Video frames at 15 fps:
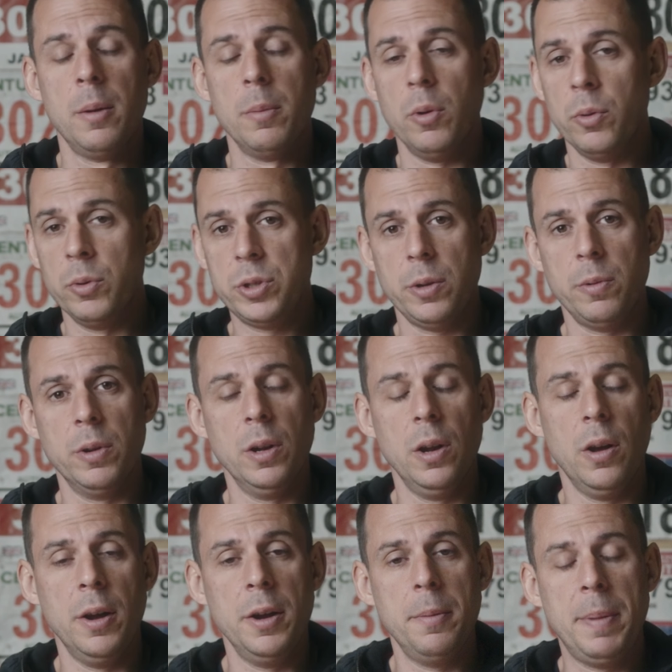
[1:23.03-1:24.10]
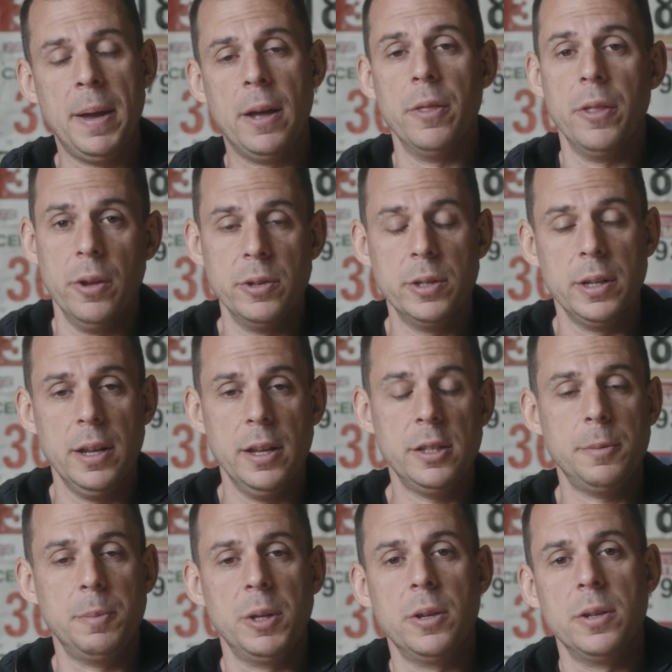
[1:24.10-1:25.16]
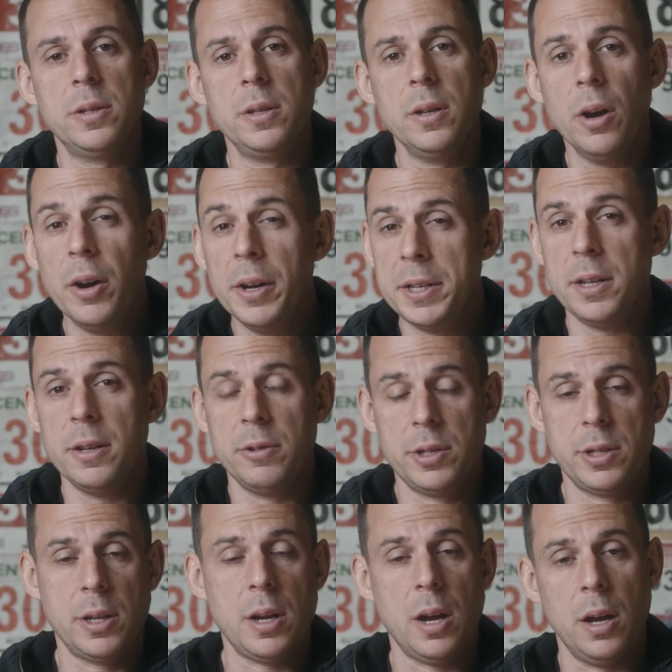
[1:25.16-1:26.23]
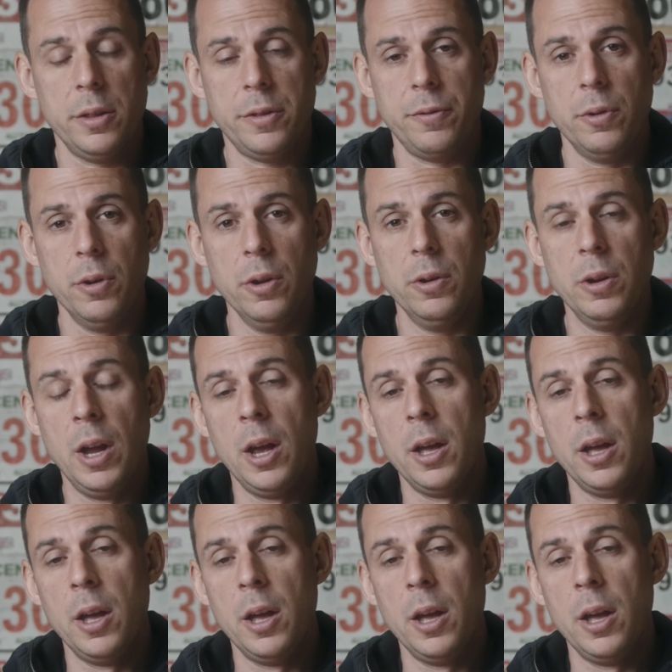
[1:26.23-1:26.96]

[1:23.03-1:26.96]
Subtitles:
also online, about those lists, because the idea is to cut through